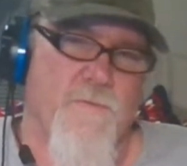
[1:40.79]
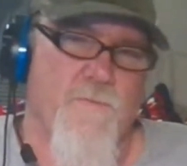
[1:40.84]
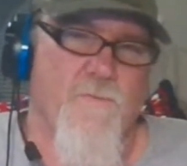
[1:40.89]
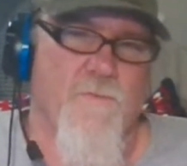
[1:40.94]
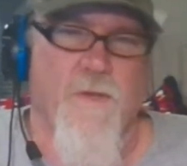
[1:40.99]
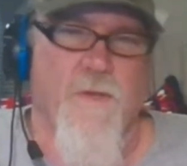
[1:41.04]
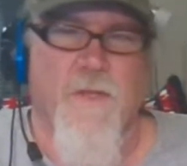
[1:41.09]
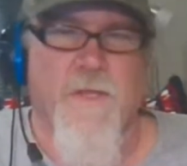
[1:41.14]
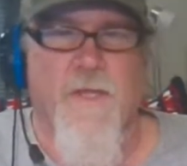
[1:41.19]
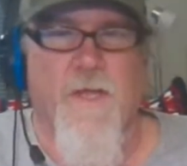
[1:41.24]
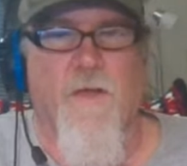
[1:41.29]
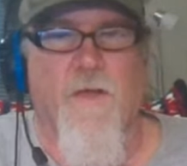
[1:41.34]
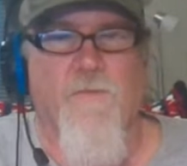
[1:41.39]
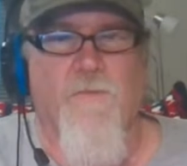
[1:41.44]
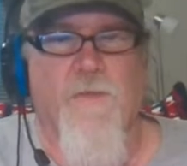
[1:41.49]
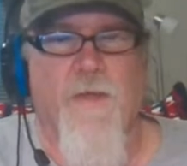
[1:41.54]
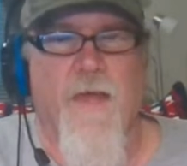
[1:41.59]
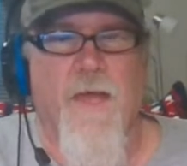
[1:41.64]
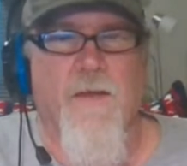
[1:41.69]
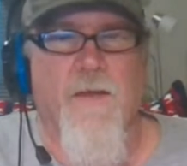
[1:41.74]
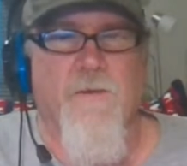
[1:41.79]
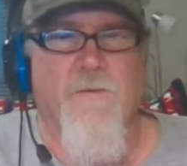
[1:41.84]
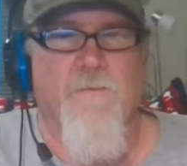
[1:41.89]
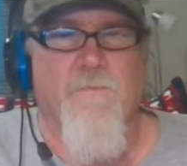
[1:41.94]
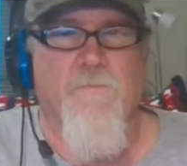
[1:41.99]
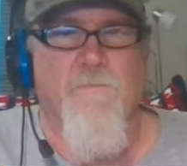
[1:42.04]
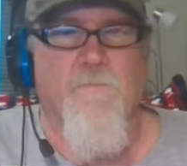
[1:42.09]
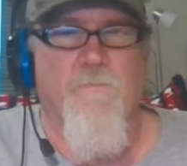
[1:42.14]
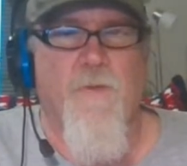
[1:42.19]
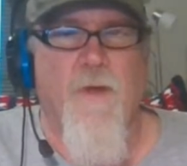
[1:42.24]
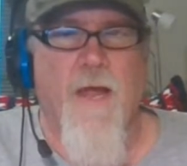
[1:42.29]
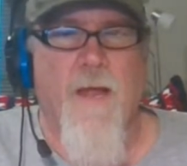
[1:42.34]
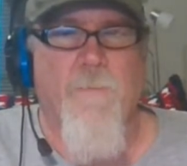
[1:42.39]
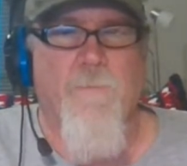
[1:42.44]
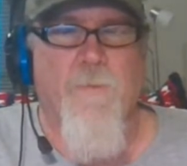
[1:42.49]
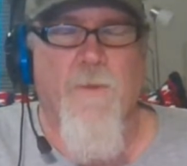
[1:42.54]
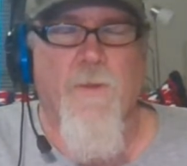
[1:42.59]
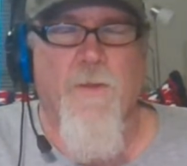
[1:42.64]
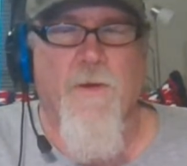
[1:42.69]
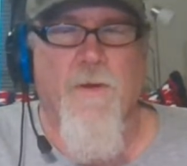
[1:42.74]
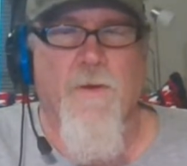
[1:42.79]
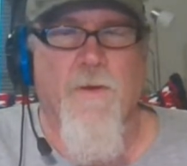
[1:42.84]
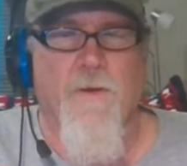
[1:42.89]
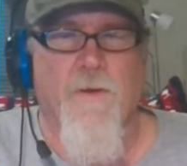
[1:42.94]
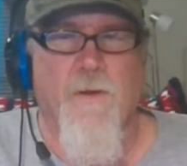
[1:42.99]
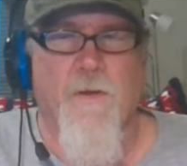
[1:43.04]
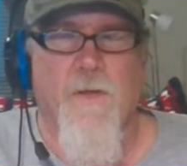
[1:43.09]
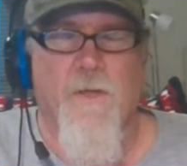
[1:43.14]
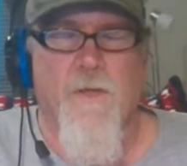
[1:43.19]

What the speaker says: really all that popular.